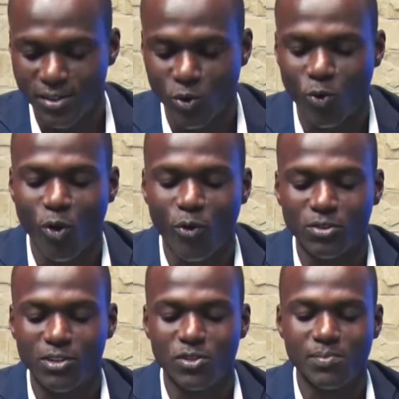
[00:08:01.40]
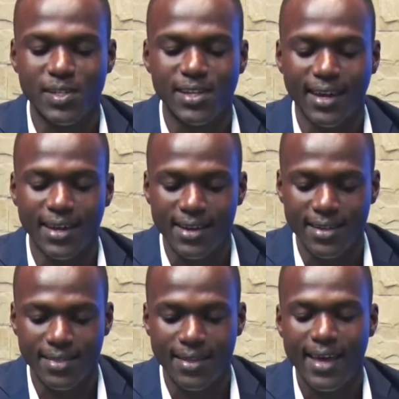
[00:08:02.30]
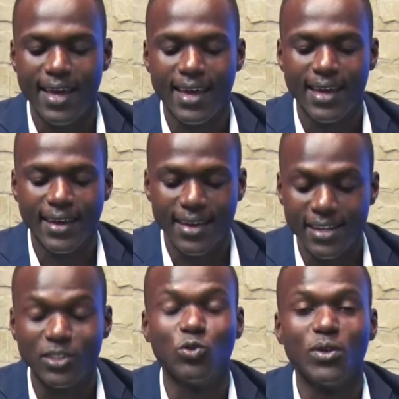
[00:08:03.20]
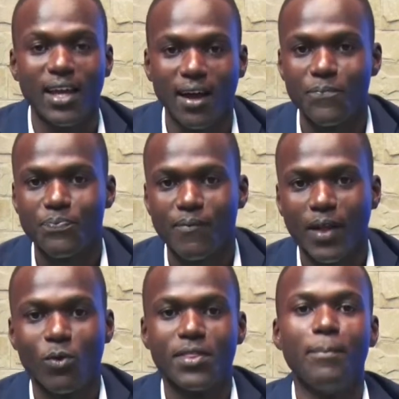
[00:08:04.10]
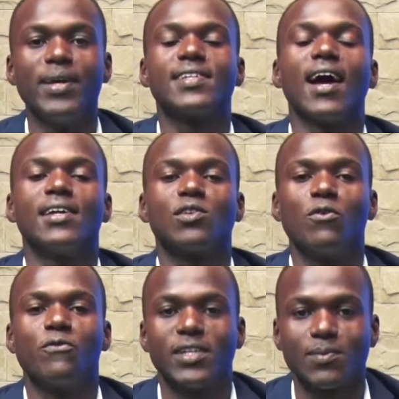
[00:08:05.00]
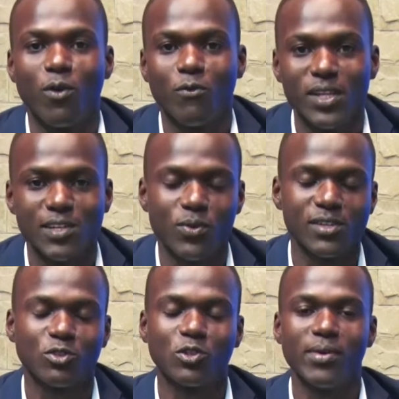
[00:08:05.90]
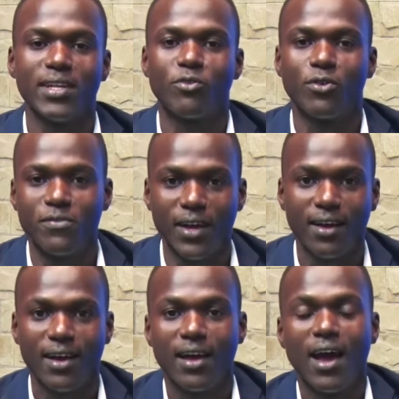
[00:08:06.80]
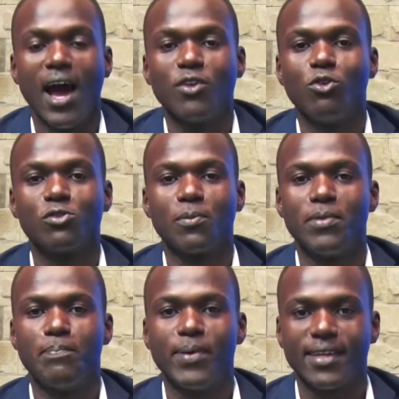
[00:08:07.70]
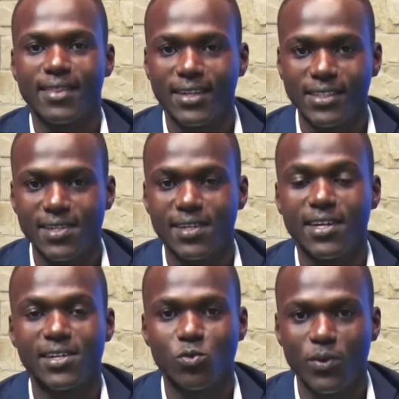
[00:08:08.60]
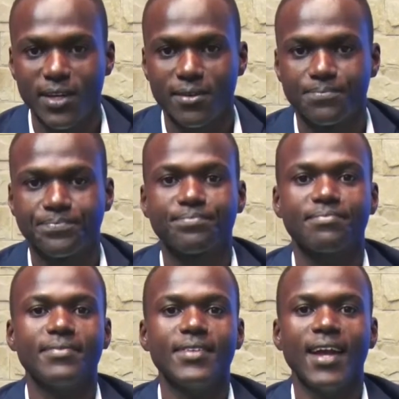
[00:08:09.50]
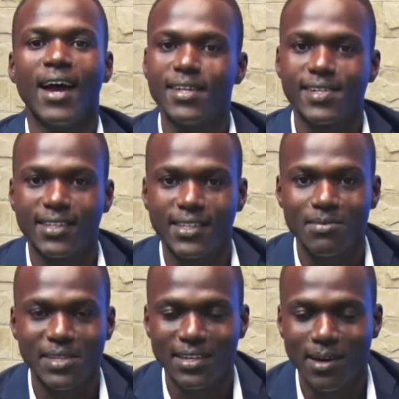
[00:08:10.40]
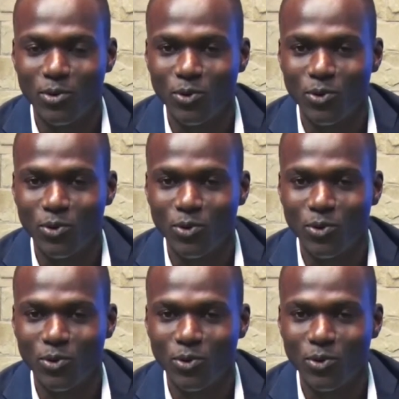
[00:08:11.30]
so congratulations, Mr. Kenneth Kenny Jr., with the best answer on Facebook for this week's social media trivia. And you'll also be picking that jersey next week at the StarTimes Stadium,